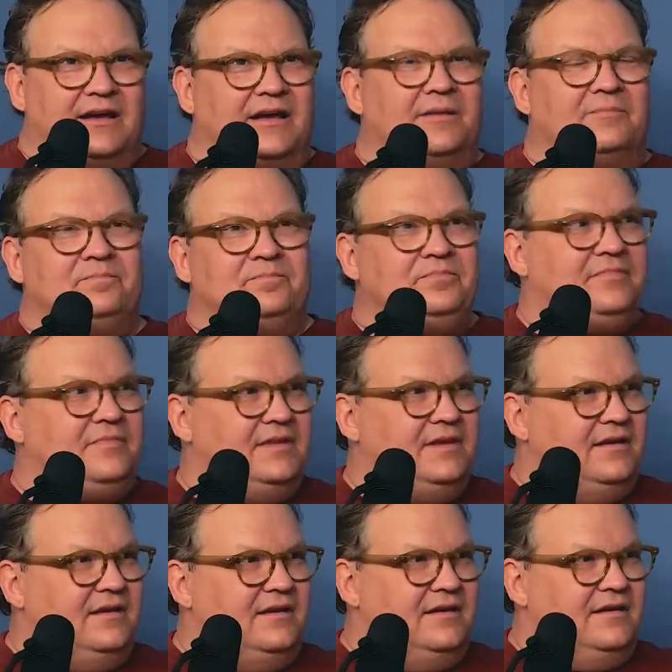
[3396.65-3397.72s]
anybody on the
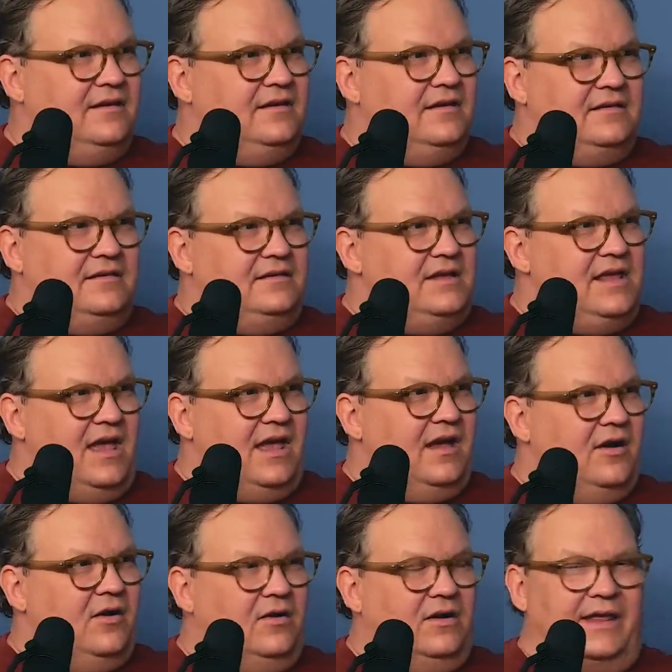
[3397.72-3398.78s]
evening news here.
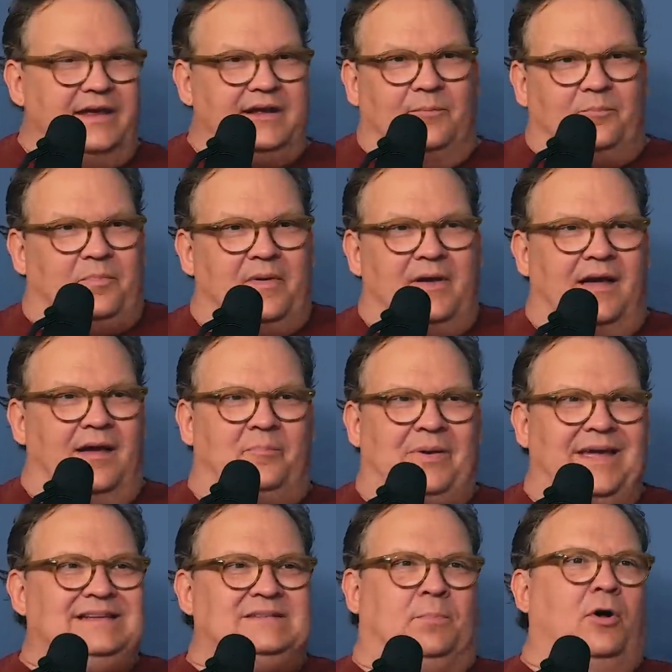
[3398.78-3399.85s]
Yeah, you know? Or like a
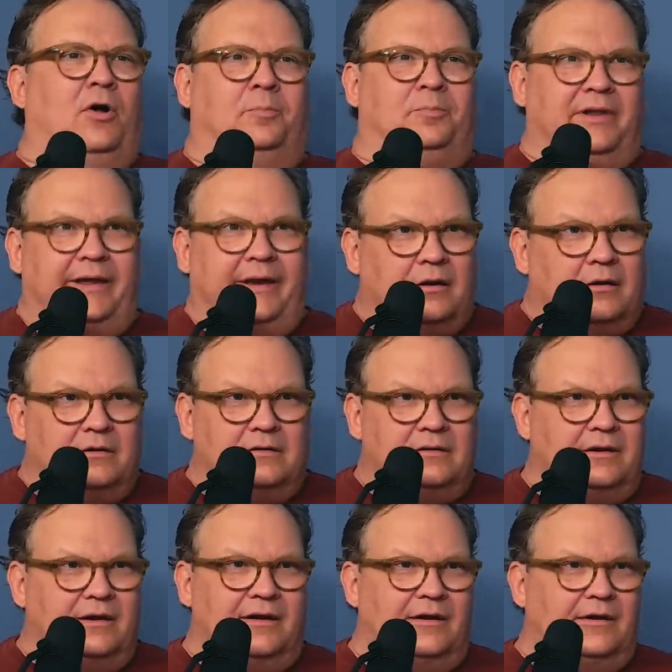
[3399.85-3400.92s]
baseball player,
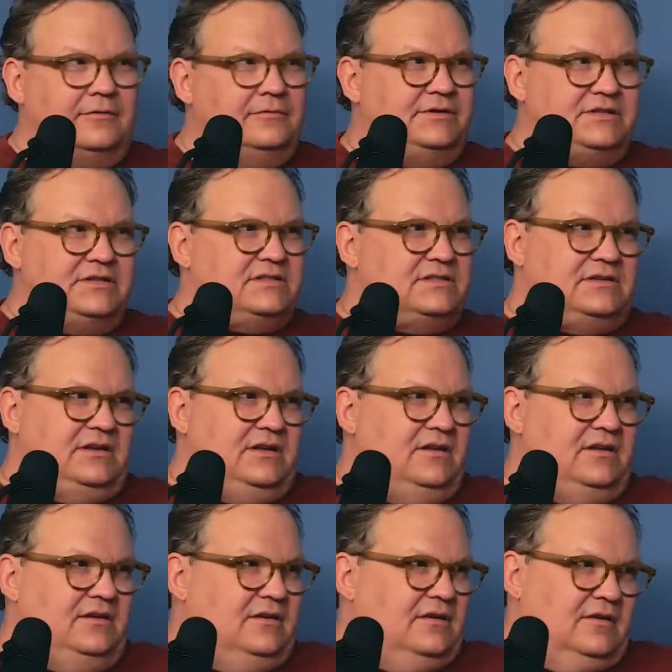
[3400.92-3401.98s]
you know, just,
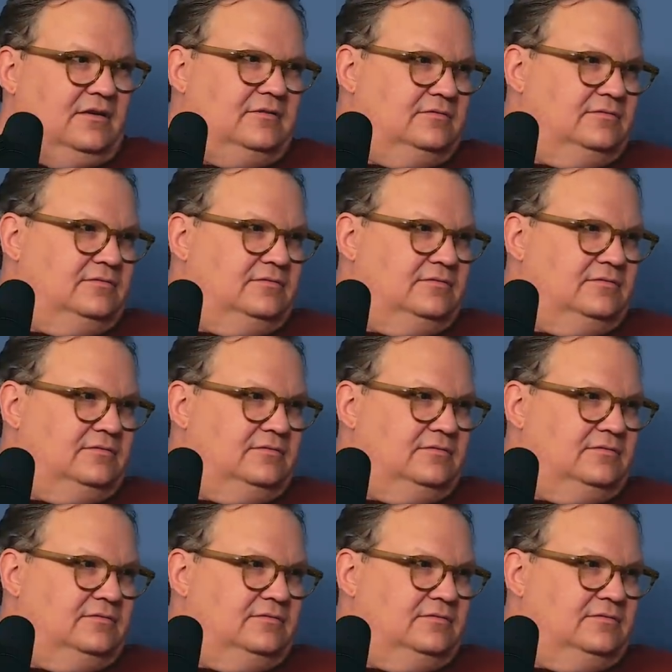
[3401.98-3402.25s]
you know...